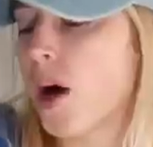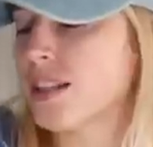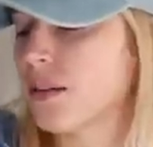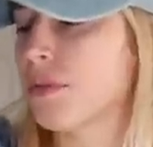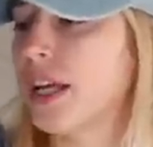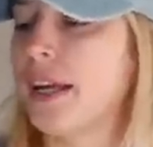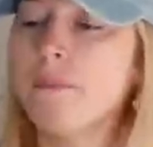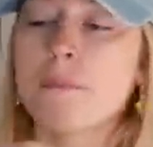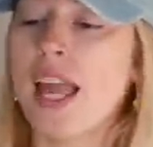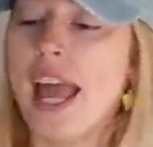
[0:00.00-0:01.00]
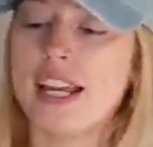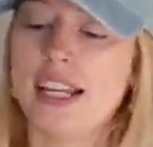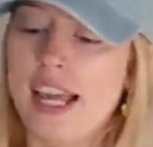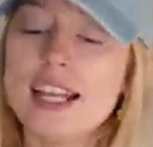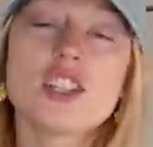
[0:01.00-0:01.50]
possibly.
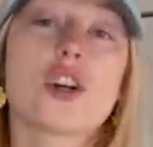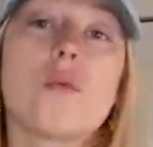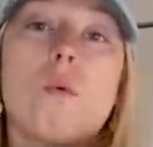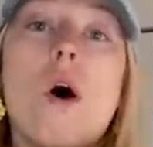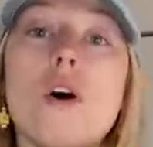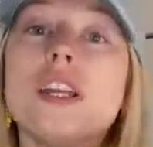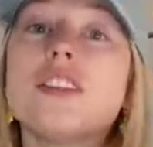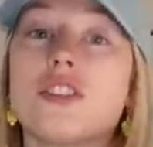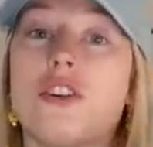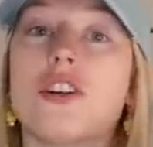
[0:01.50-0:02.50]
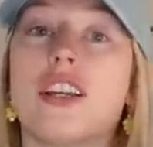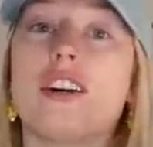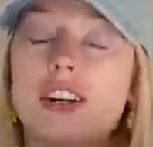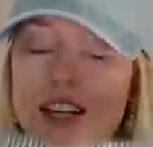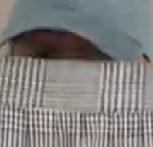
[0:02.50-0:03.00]
And it's a quality skirt
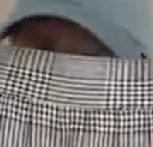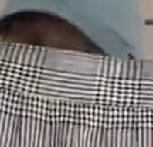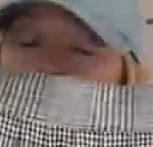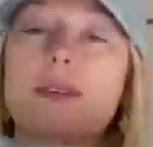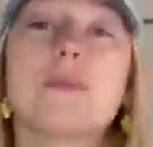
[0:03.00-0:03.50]
here. It's,